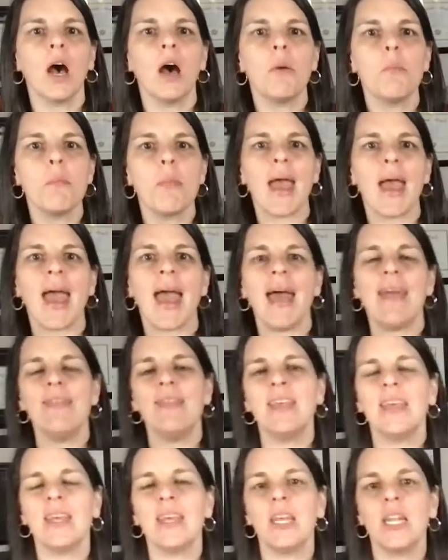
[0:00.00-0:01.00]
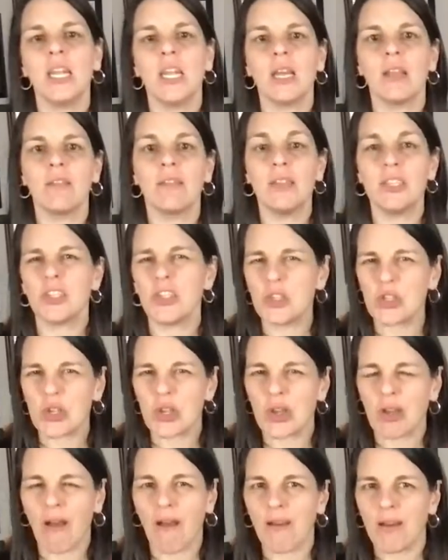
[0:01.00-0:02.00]
And then this is
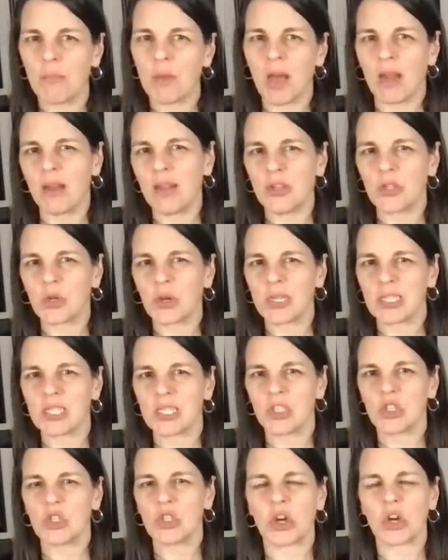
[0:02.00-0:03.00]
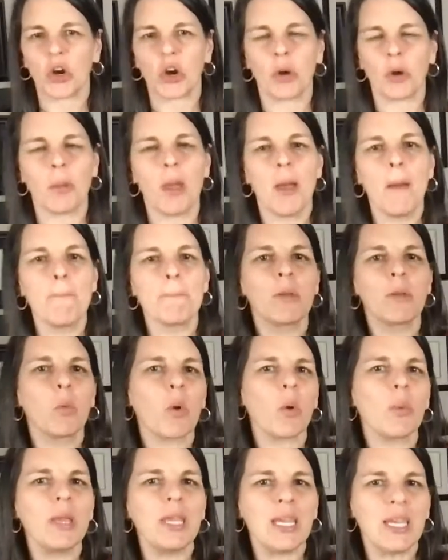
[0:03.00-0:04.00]
an interesting term
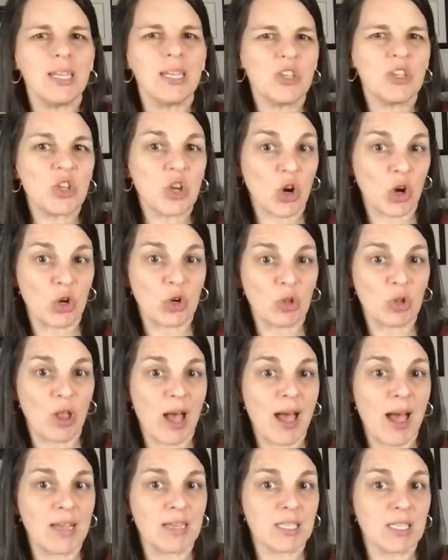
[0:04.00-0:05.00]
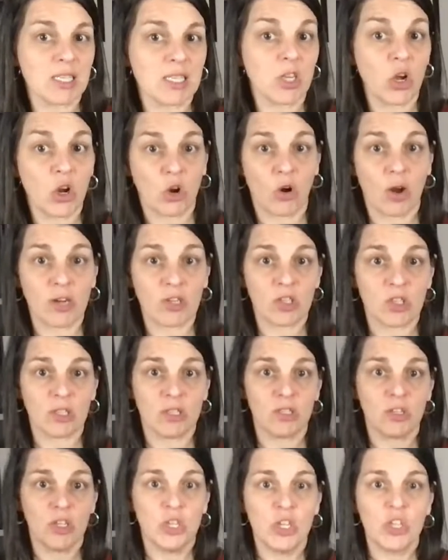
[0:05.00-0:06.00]
where we internalize
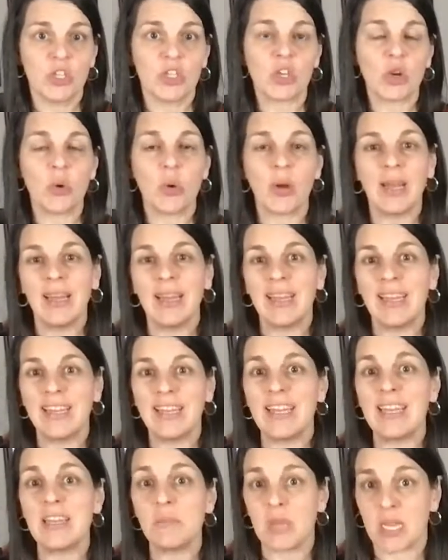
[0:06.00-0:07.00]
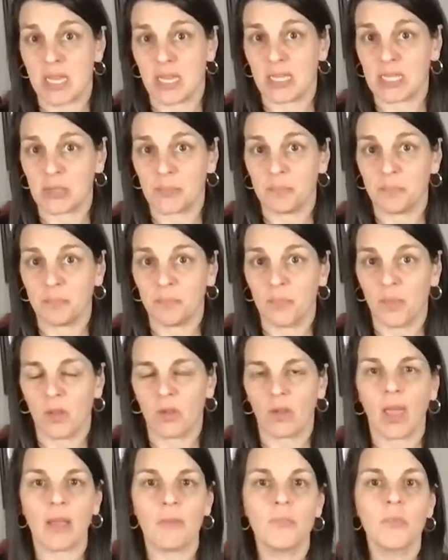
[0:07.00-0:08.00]
aggression. So nemeism.
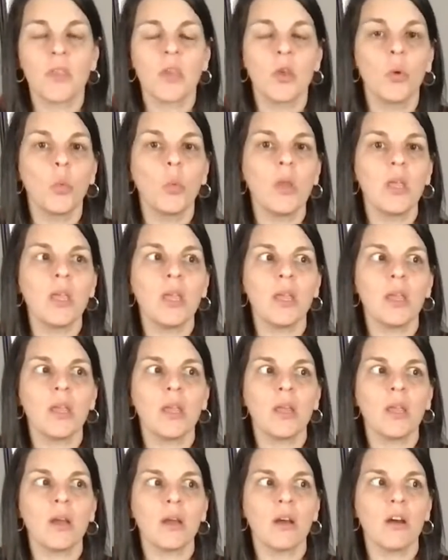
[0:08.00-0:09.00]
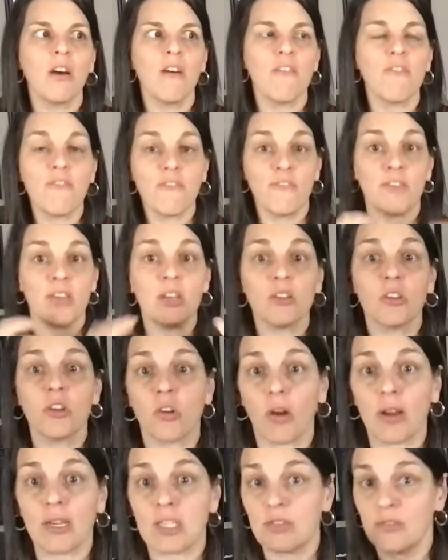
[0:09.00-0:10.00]
Okay. We feel
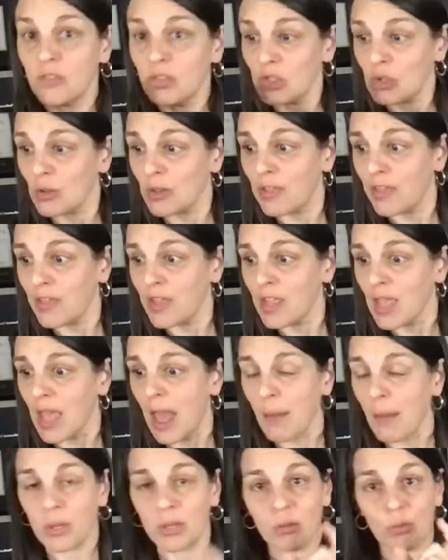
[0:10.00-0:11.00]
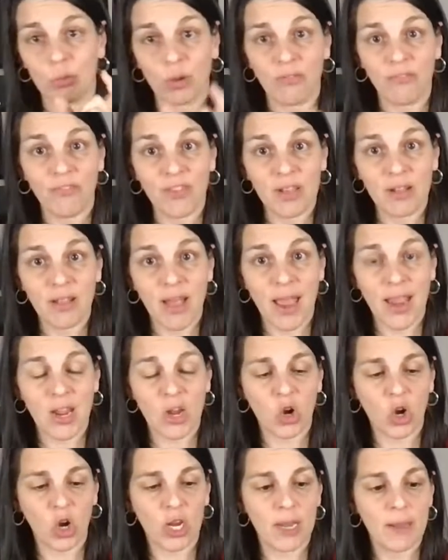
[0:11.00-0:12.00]
aggressive. So the thing happened, we feel
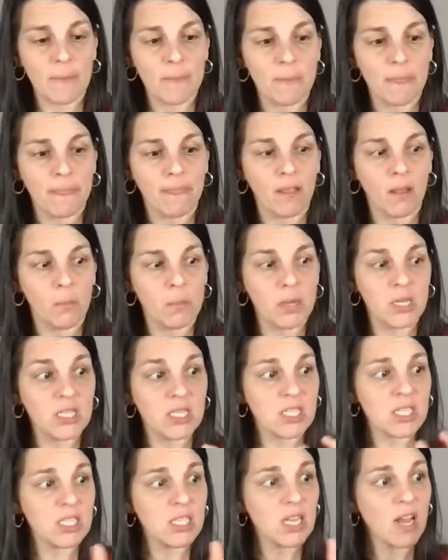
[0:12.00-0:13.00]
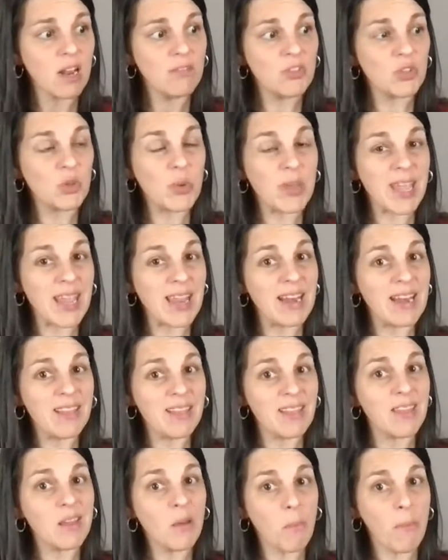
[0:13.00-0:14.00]
angry, but instead of doing
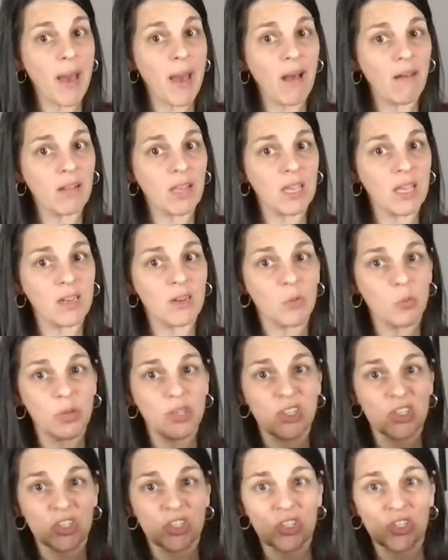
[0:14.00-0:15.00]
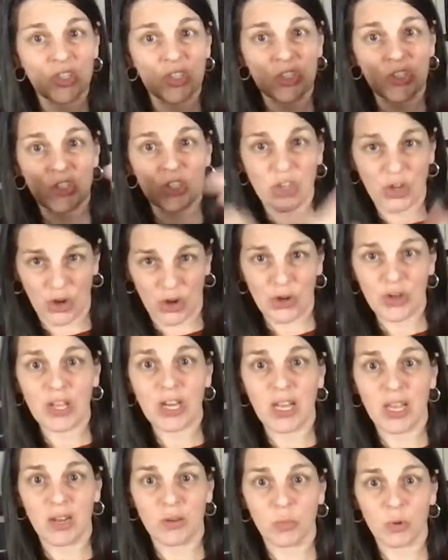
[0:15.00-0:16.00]
anything about it, we just turn
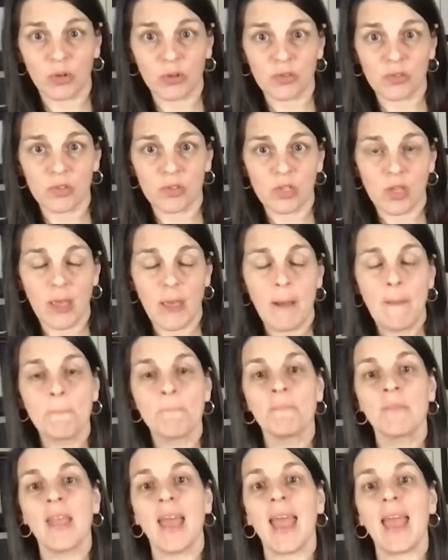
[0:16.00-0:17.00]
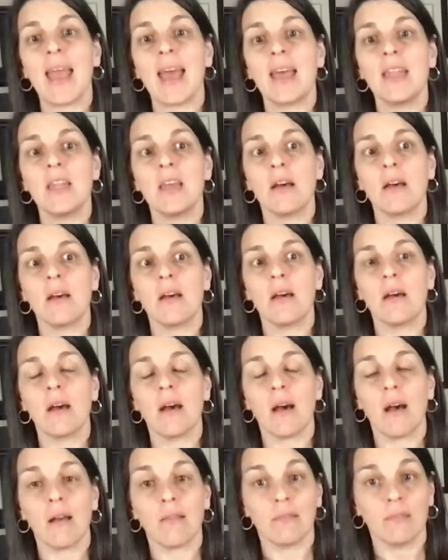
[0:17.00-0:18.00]
it inwards. And
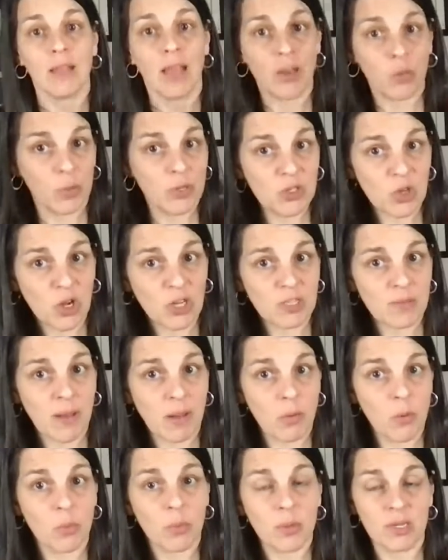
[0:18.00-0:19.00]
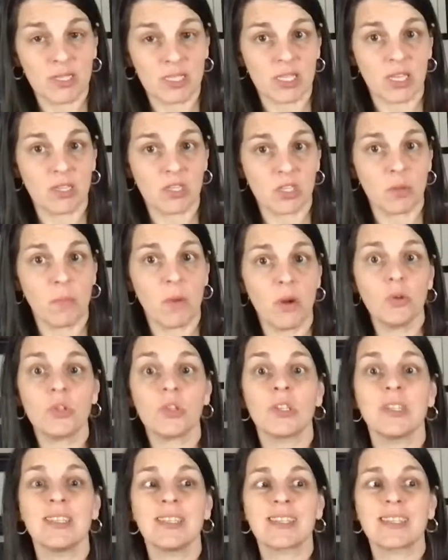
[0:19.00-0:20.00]
like we talked about when we discussed
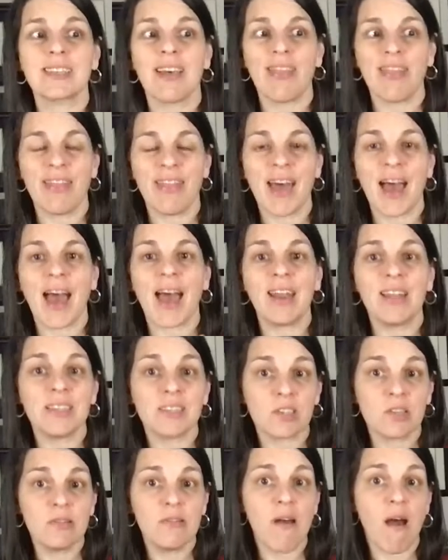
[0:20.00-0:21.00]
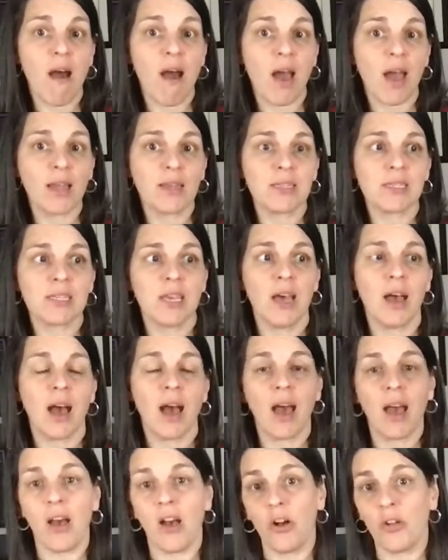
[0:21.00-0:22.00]
emotions, that is not
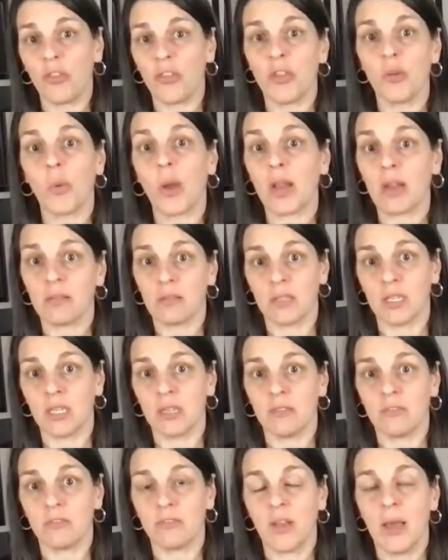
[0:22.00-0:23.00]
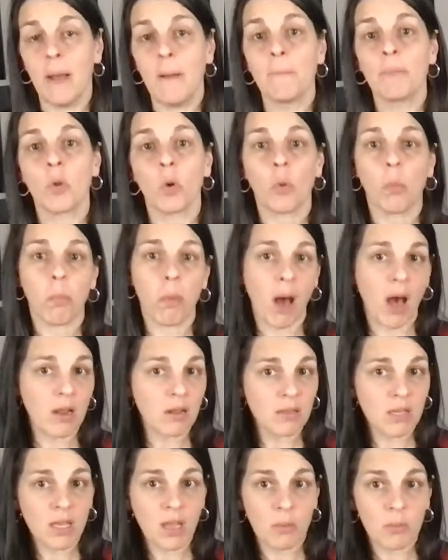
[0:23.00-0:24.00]
a healthy way to live. We're
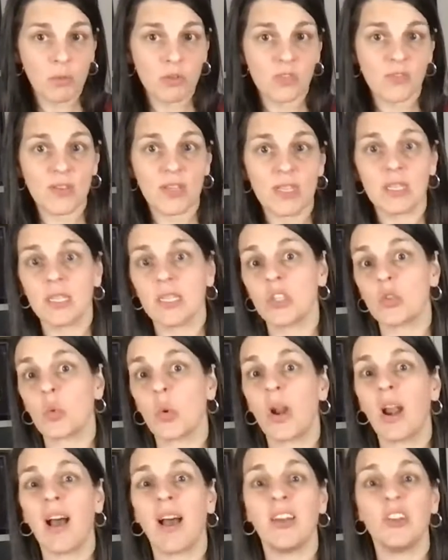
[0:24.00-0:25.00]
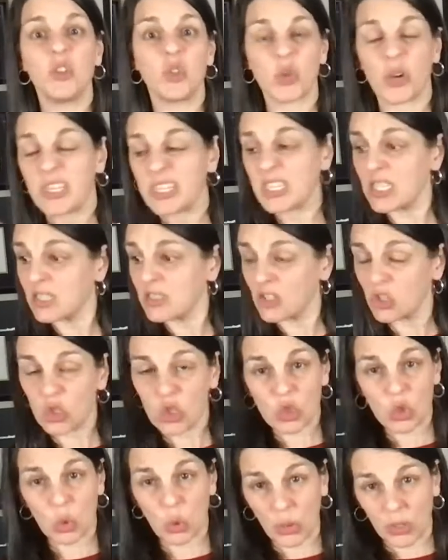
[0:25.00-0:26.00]
bottling up those feelings. We're not addressing the
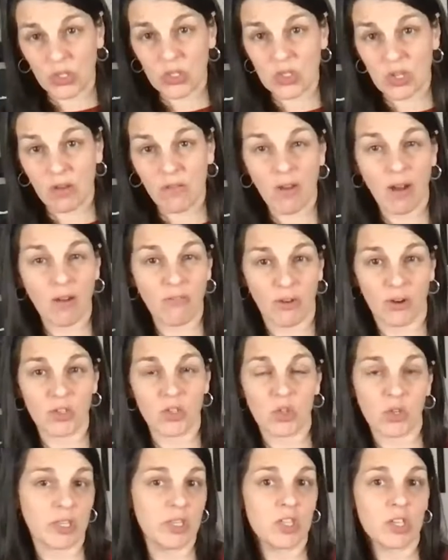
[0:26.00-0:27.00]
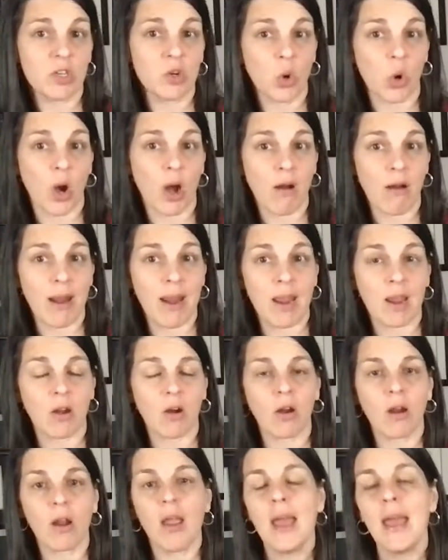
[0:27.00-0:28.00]
source of our frustration or our
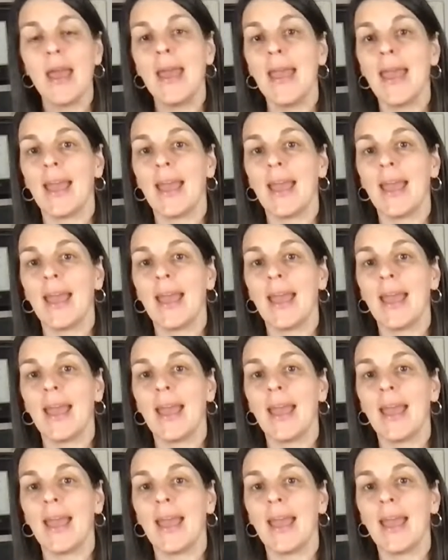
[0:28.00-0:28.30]
anger.